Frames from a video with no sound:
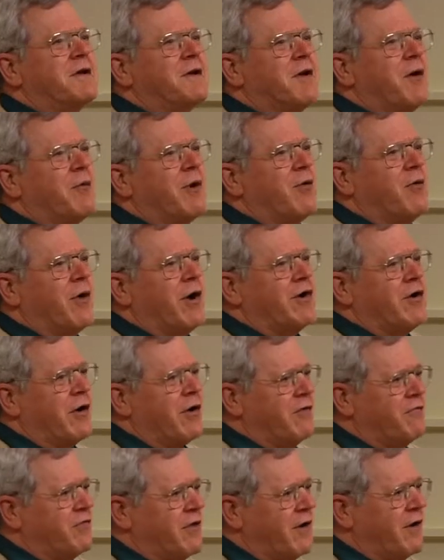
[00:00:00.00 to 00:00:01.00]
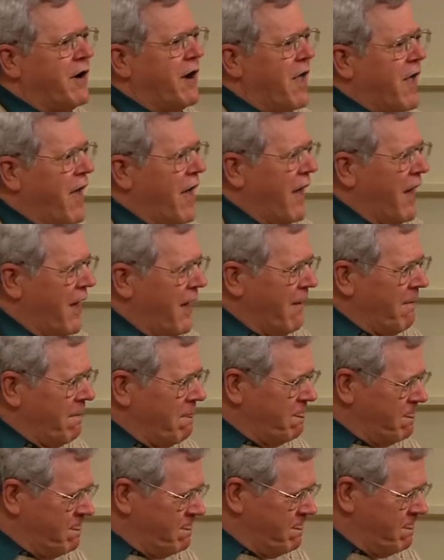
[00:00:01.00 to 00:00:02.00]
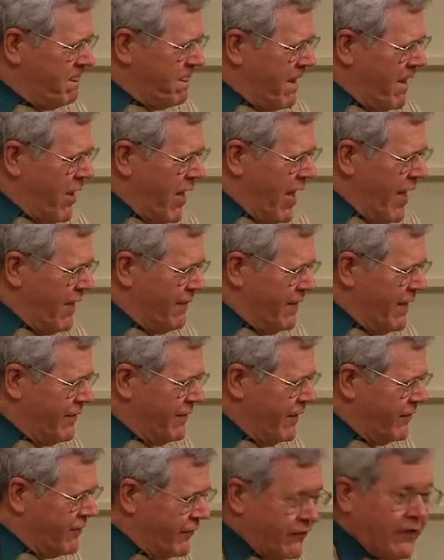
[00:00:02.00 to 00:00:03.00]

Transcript: nobody wanted to live there. And then the